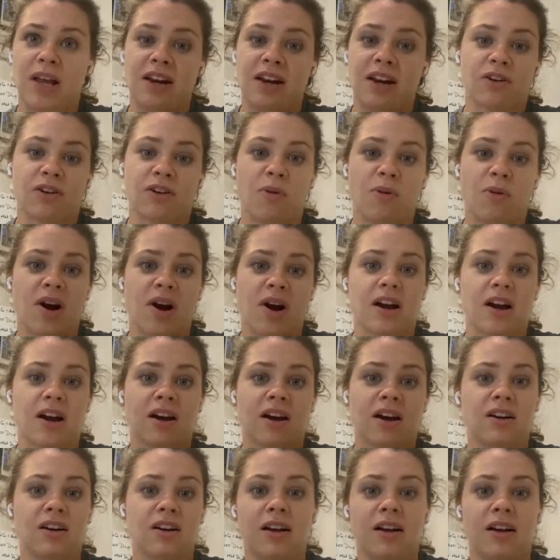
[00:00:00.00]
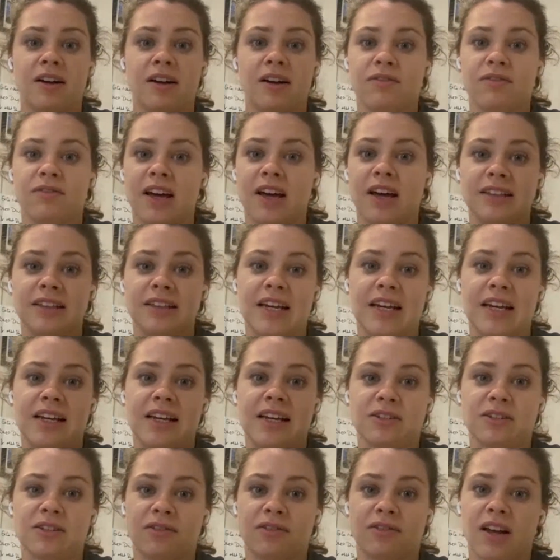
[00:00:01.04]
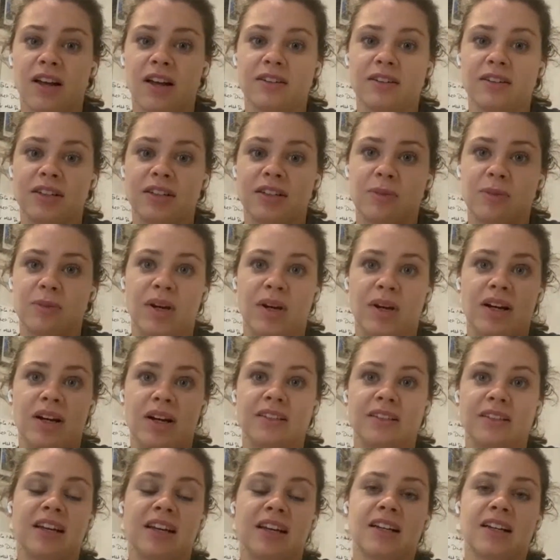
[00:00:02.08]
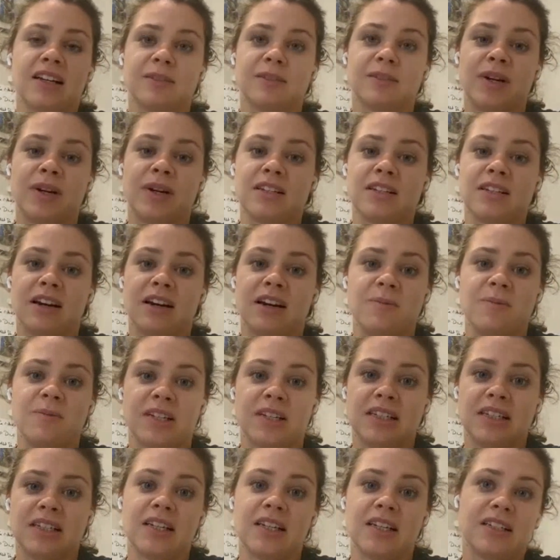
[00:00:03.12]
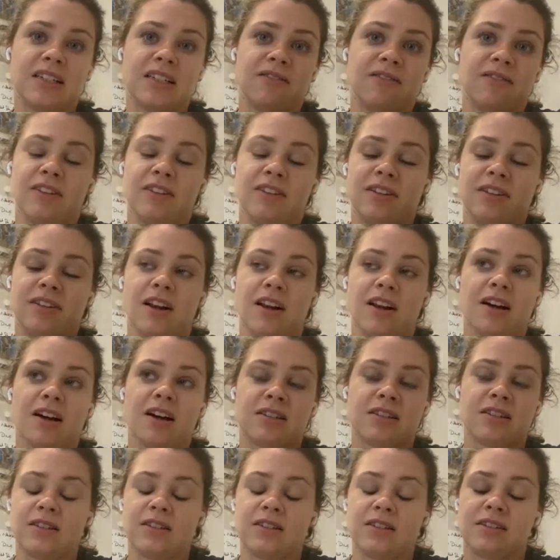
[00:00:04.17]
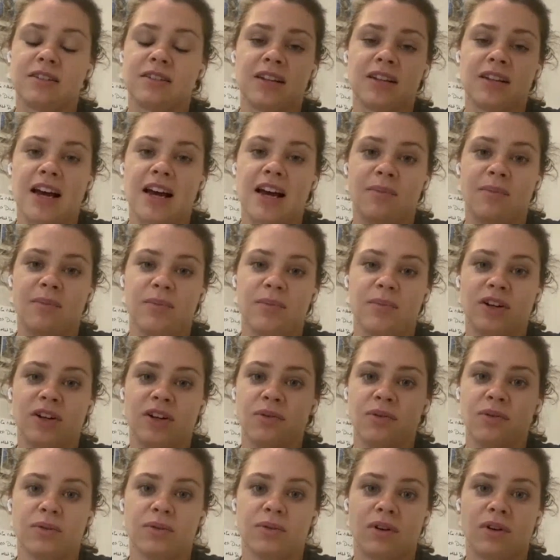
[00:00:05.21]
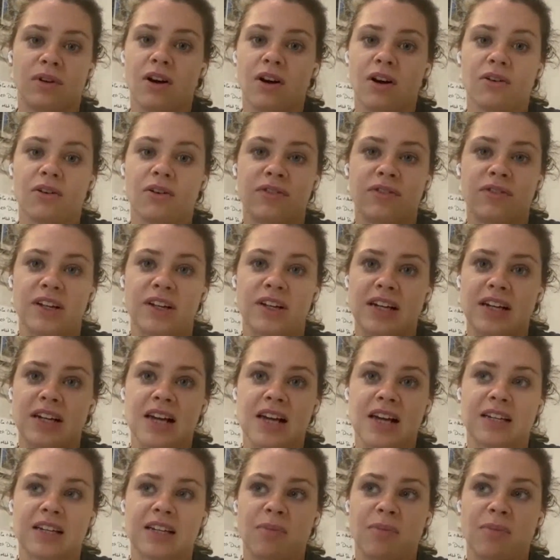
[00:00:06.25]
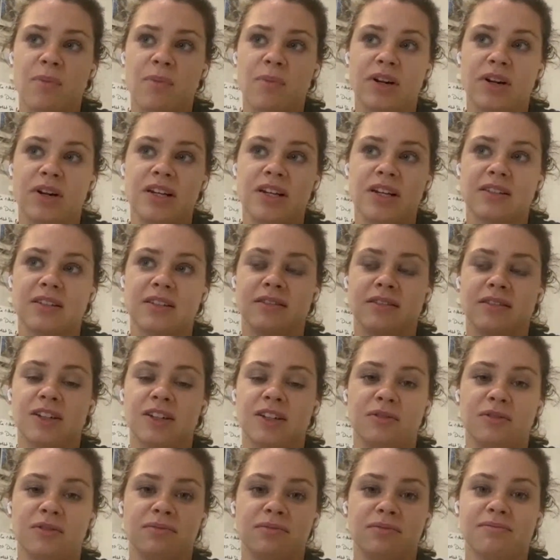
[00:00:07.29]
playing in Croke Park on an All Ireland final day, and to have gotten to experience that as many times as I did. Even the losses, were all fantastic memories, and